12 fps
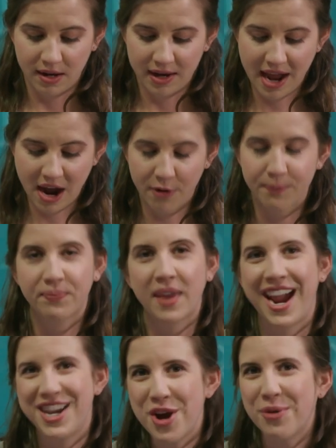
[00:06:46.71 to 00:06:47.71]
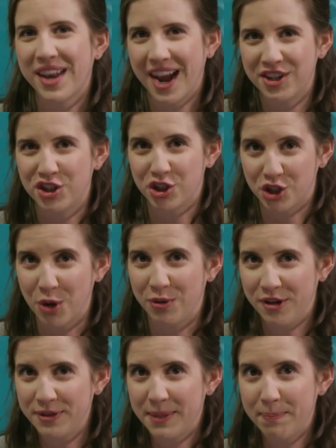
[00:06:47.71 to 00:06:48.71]
Now, I know that I just
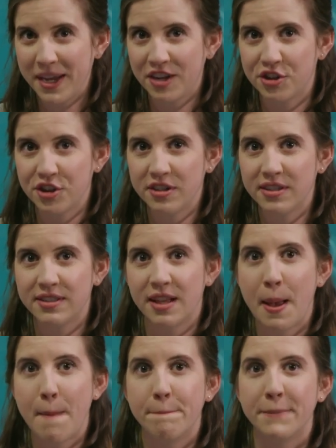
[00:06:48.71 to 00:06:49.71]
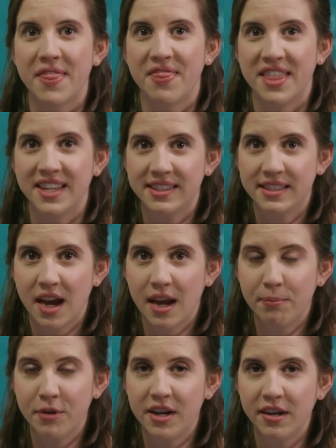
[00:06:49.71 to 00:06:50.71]
showed you some pictures, but this
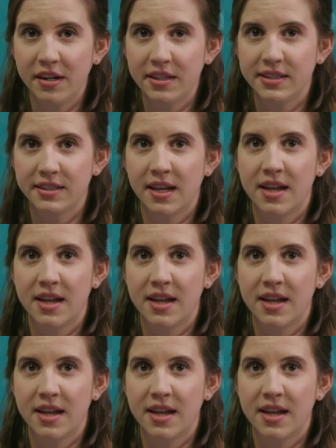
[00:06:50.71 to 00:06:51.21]
time, readers,